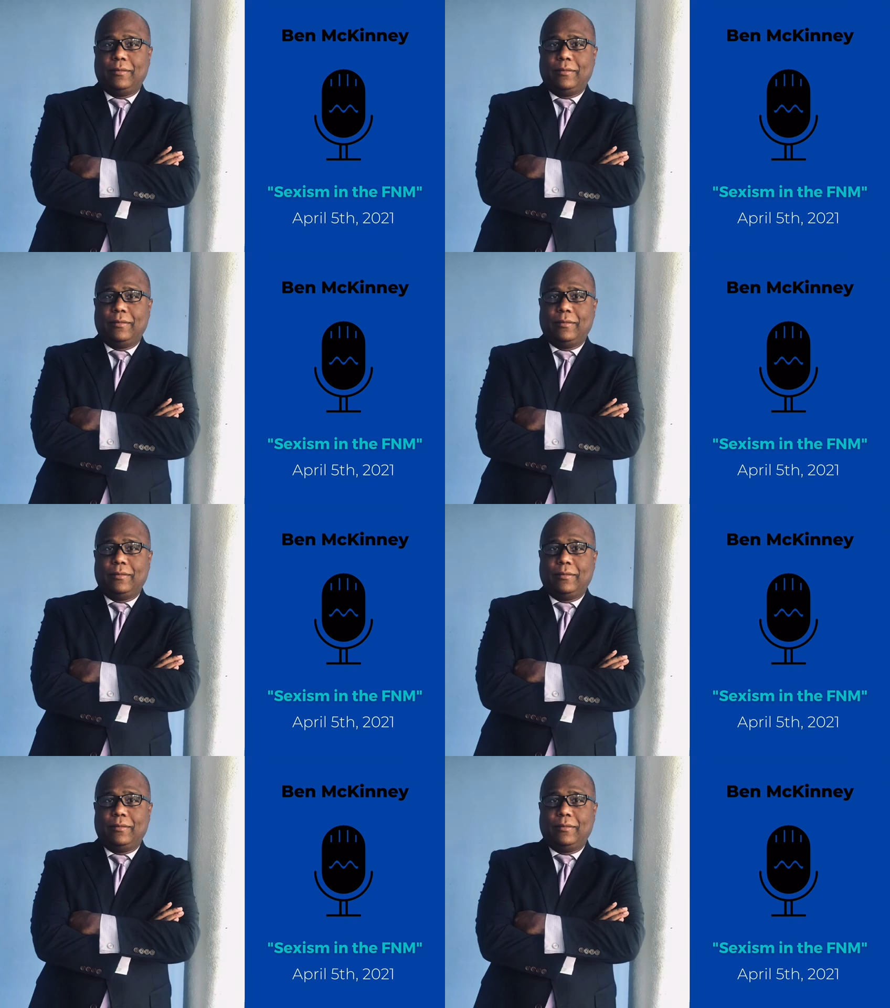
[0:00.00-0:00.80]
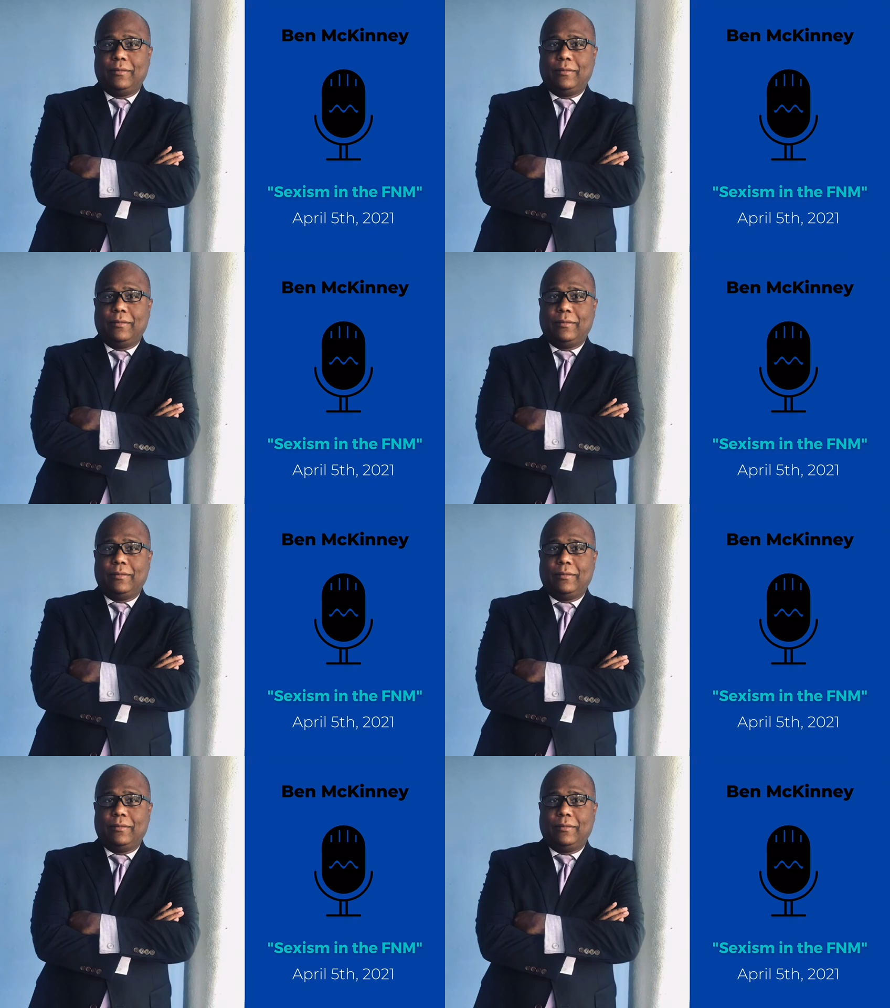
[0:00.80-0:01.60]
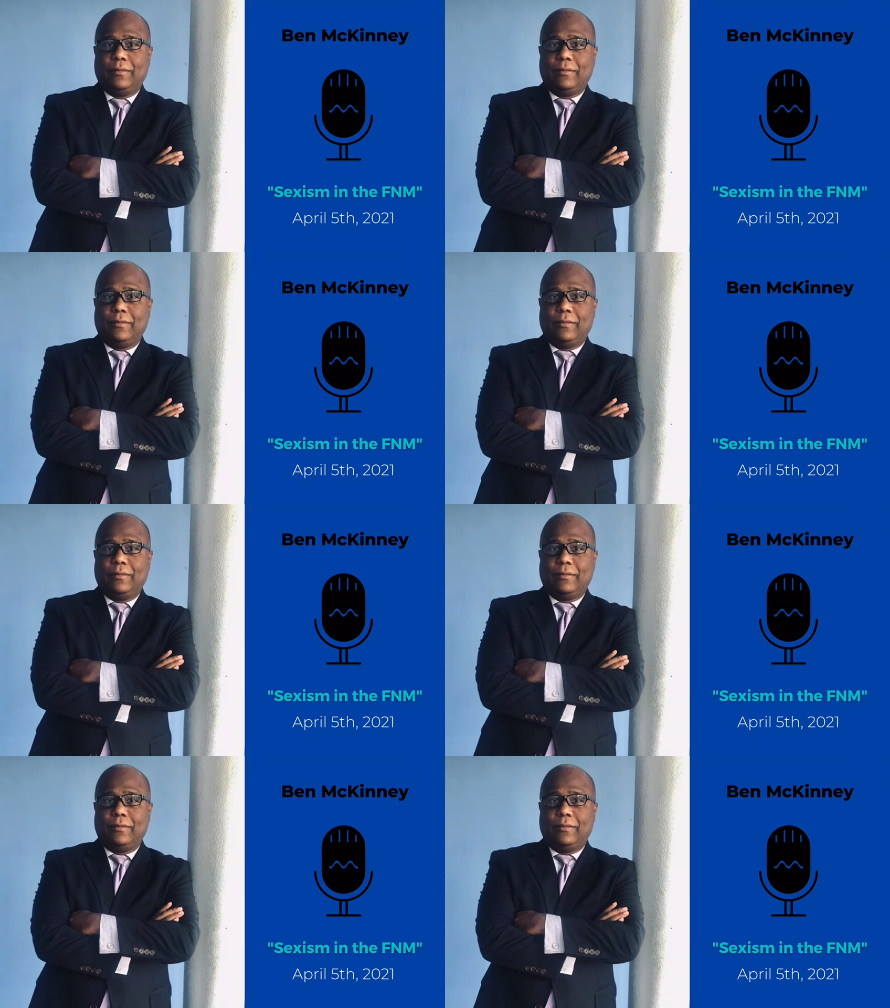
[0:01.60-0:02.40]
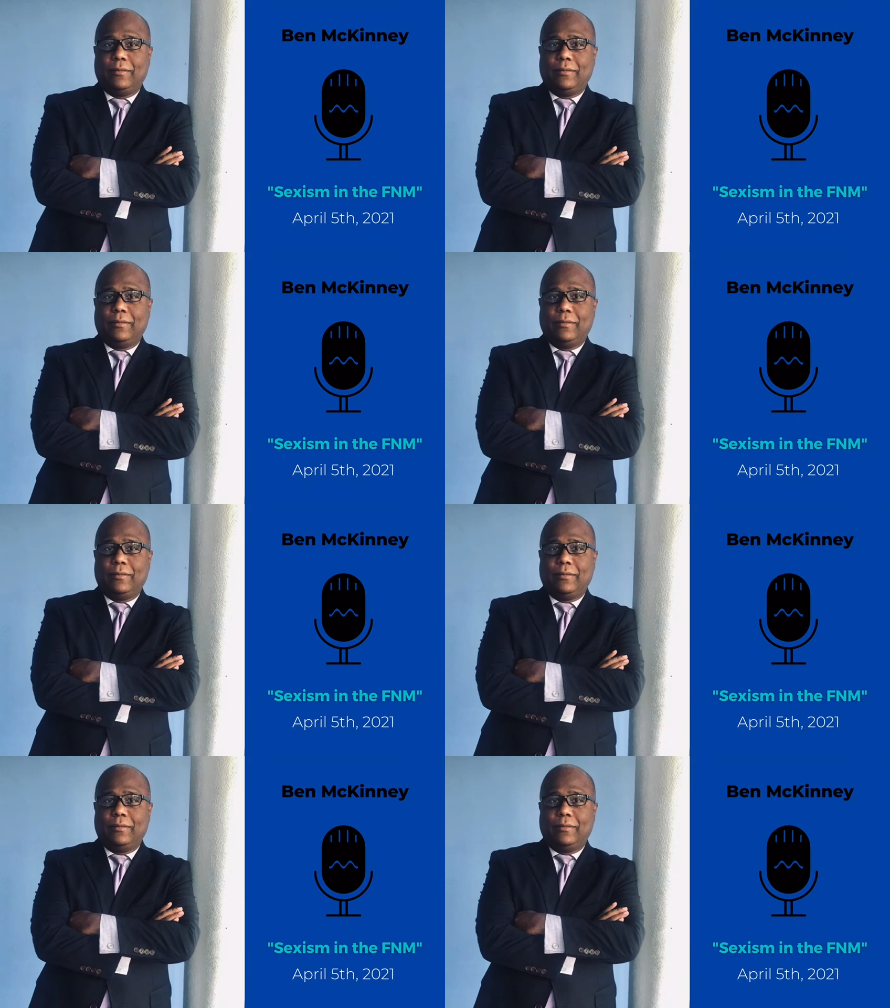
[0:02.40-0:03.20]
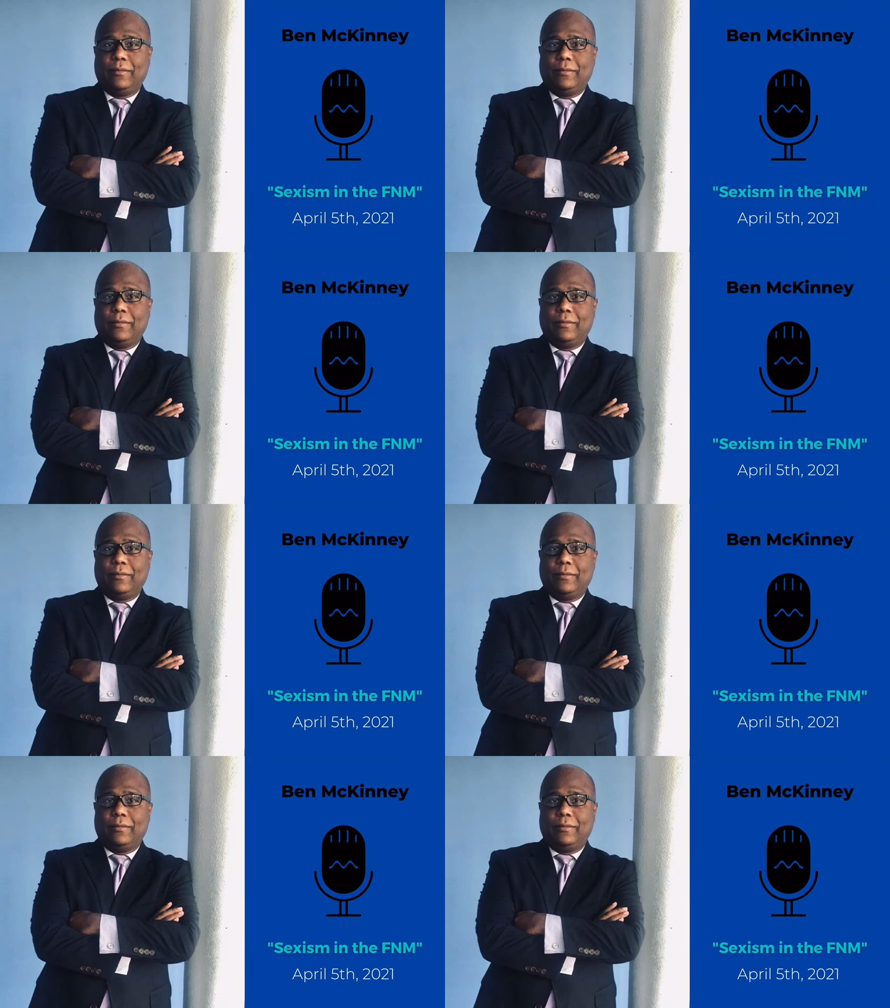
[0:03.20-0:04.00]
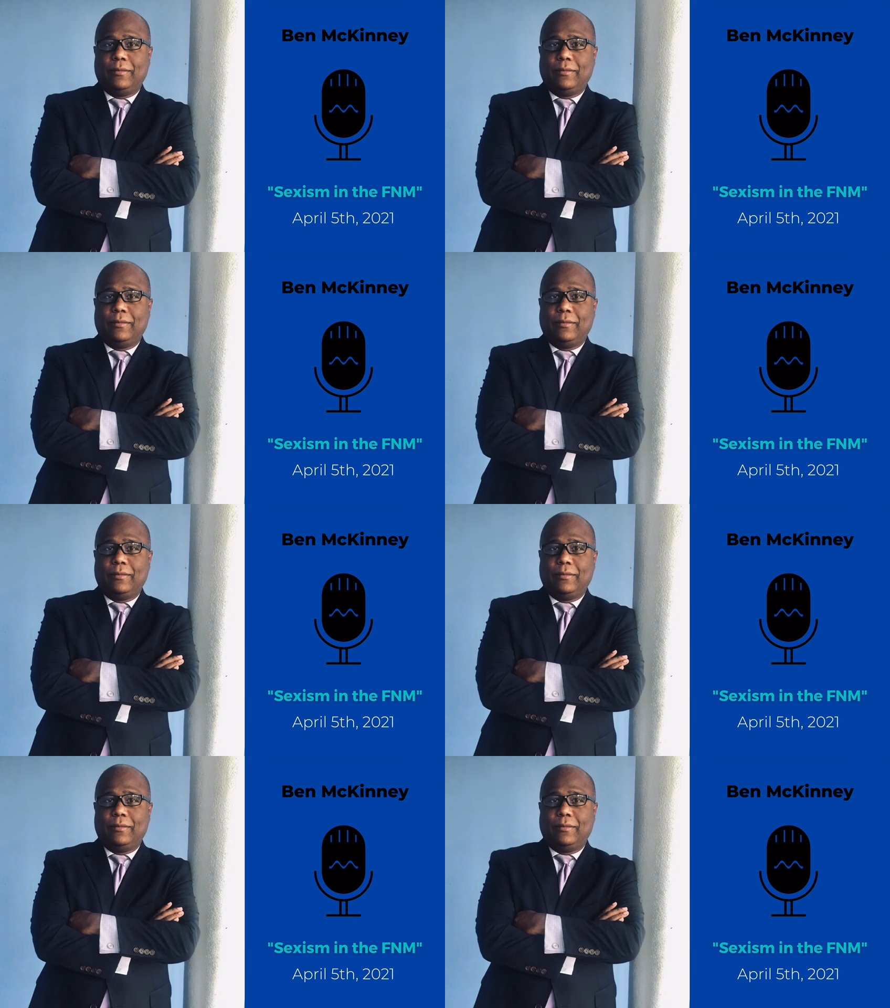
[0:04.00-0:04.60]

[no speech]